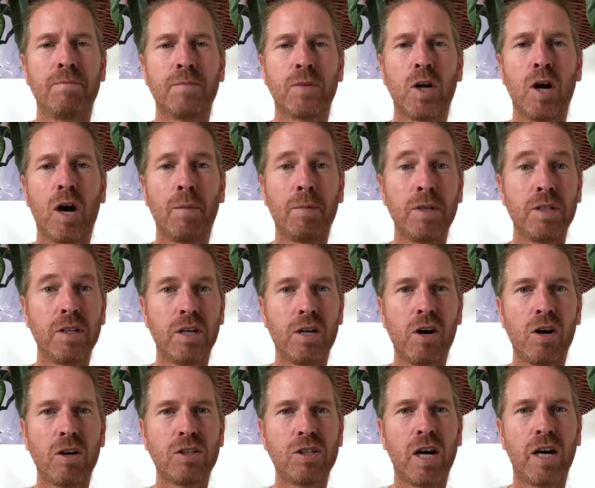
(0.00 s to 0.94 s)
carbon
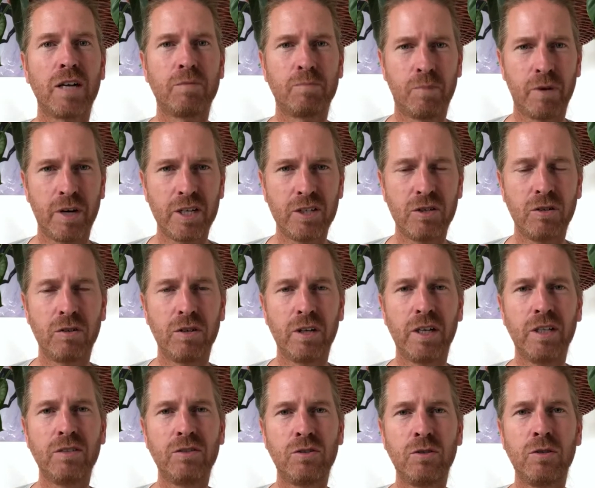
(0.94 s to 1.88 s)
dioxide pressure
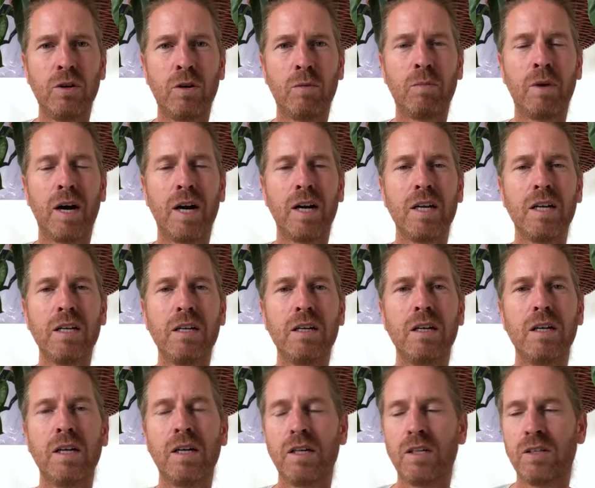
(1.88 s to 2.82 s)
into your body,
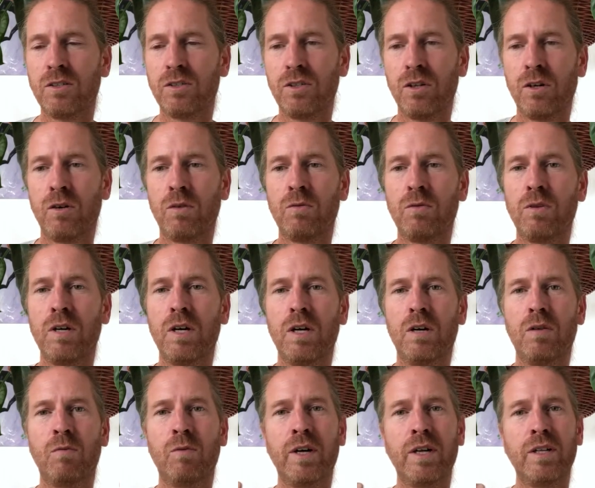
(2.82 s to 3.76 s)
so
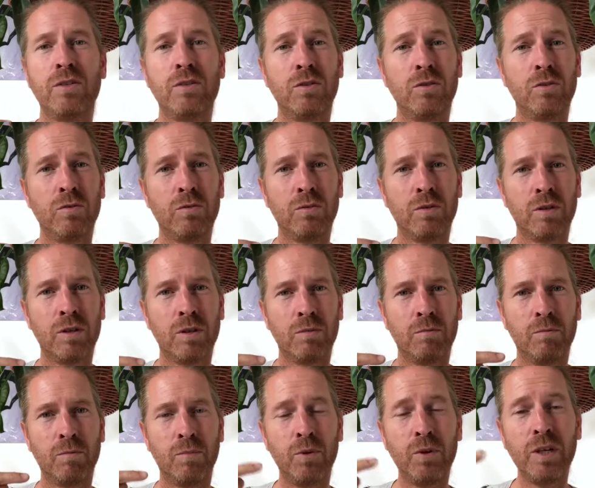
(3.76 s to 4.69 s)
when you
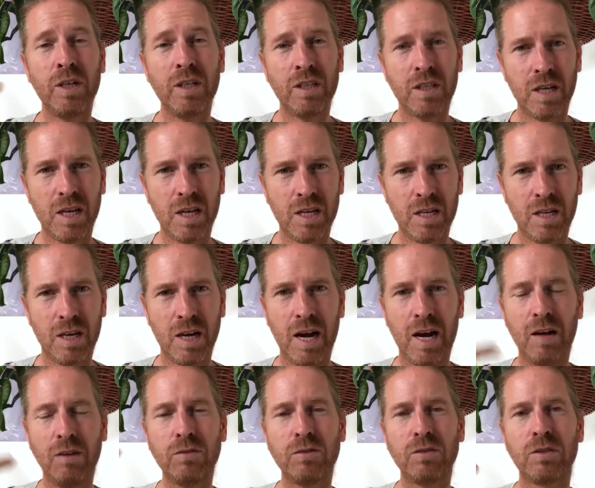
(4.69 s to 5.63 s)
breathe in and
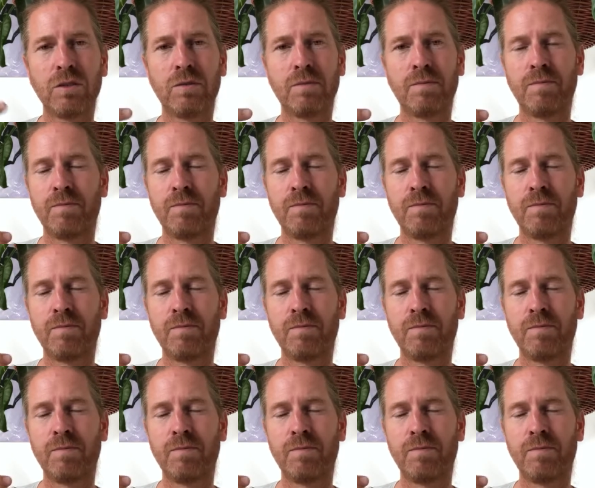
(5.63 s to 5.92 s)
out,